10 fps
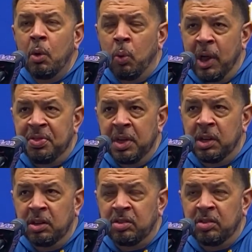Well, I think
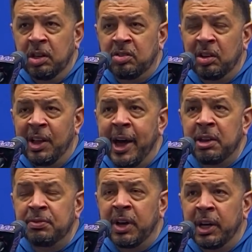it's a lot
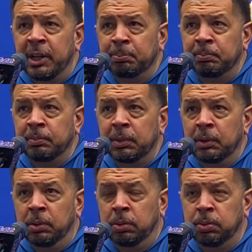
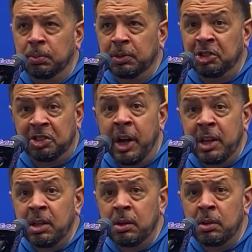of
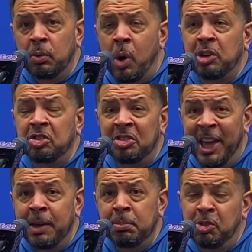studying, watching
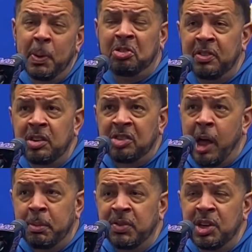tape, especially this
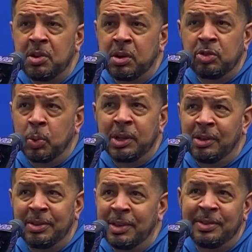time of year, because
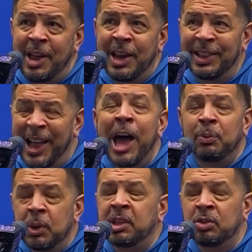it's not a lot
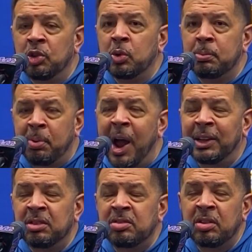we can do in
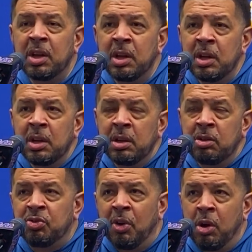practice
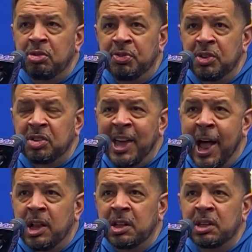as far as
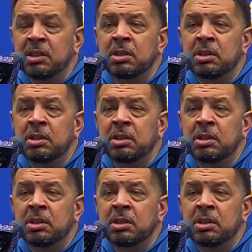physicality.